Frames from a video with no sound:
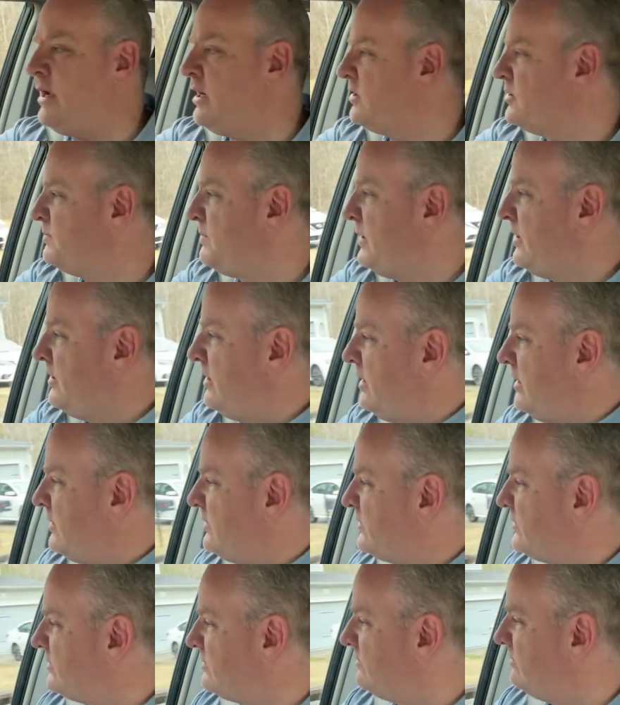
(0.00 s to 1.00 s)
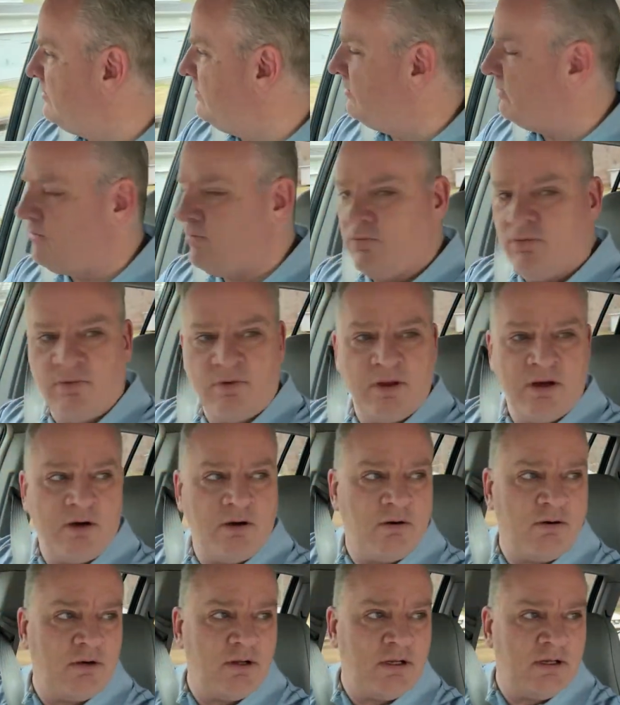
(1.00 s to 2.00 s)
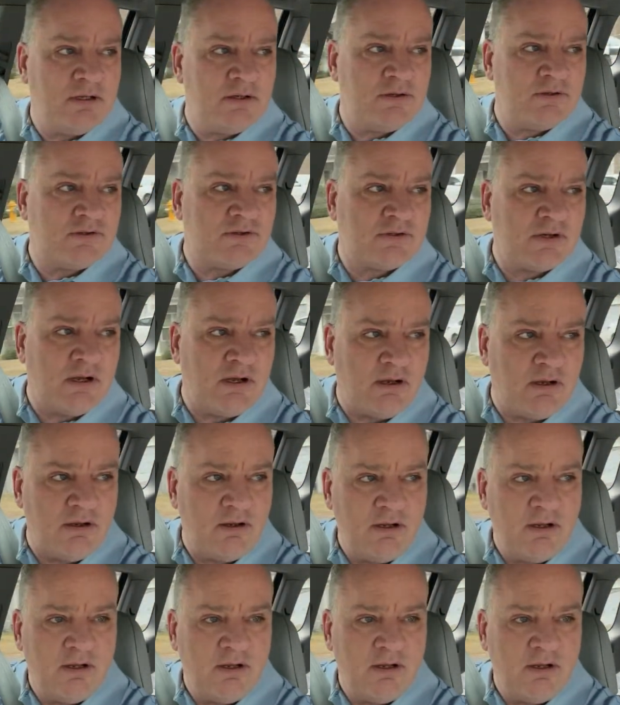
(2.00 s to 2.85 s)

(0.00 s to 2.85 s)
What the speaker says: experience, there is a